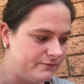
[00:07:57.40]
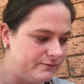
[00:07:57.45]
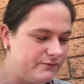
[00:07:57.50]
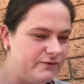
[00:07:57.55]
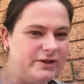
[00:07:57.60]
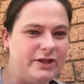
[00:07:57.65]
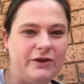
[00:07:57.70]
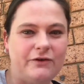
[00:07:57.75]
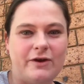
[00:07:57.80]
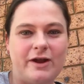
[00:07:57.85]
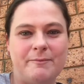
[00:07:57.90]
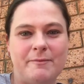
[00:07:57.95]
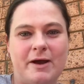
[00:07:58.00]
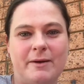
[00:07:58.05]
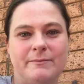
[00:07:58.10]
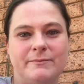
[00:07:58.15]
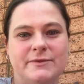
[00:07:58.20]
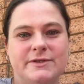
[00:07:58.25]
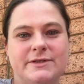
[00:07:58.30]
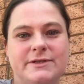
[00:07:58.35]
really great
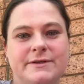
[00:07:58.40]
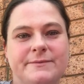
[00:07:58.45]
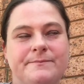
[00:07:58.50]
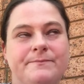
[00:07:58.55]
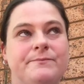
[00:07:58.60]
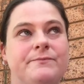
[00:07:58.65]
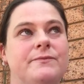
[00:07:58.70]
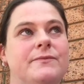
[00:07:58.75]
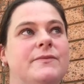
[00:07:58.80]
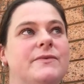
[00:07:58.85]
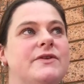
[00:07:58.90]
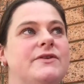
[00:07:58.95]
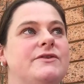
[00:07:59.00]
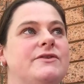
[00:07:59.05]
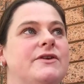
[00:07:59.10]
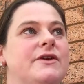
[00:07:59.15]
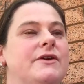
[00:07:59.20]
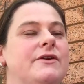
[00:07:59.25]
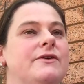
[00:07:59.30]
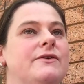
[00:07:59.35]
mums.
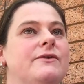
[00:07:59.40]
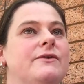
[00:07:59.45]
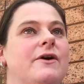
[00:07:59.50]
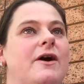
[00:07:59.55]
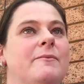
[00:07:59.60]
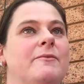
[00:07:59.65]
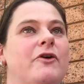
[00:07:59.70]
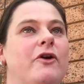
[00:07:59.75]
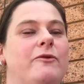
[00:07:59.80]
So I'm